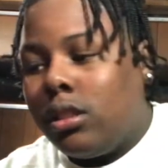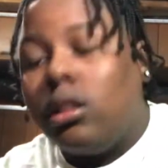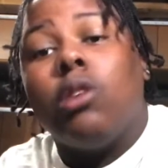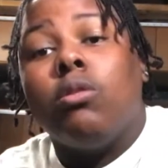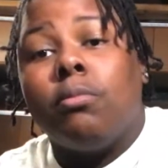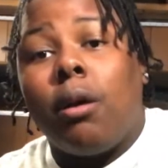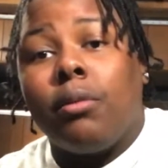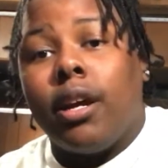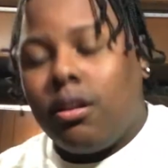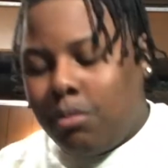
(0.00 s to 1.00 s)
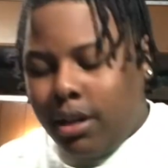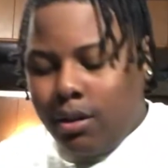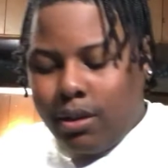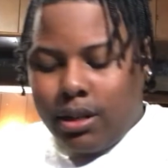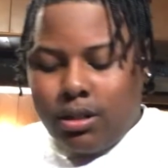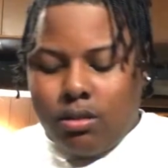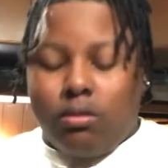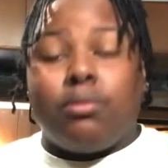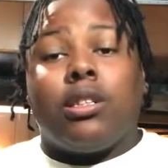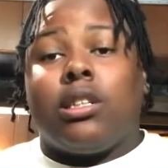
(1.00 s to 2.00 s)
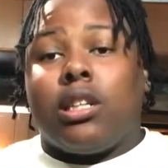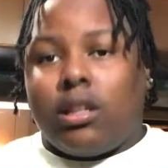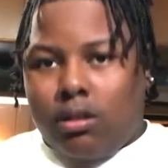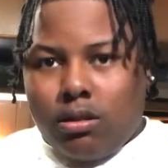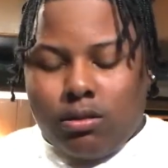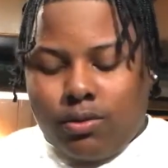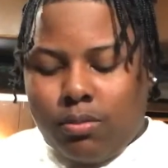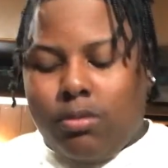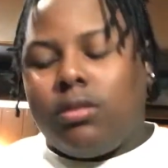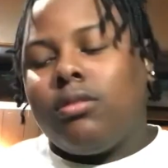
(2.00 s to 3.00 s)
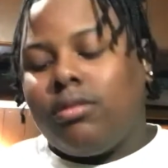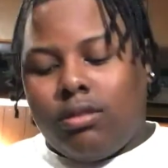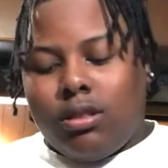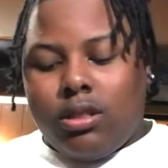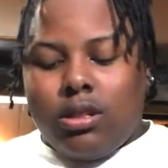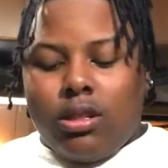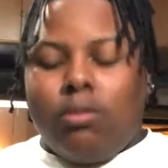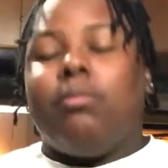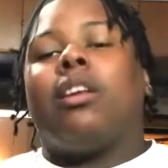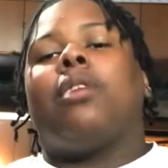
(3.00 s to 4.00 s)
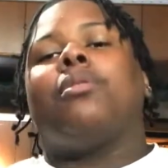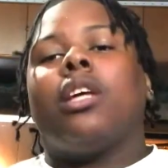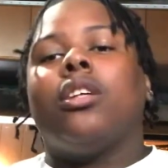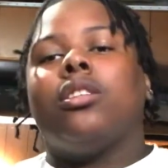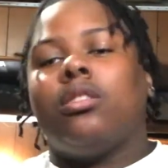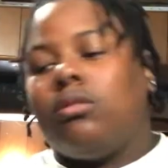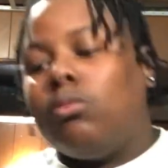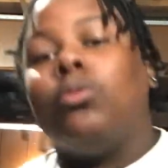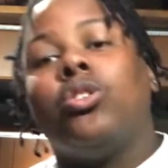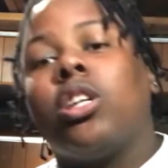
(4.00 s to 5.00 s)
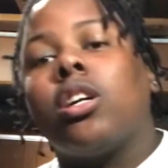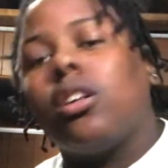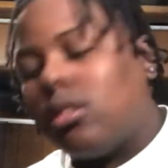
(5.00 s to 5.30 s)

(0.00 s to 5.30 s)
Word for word: I will not call him daddy. But anyways, I'm 16. You know, I made that mistakes when I was younger.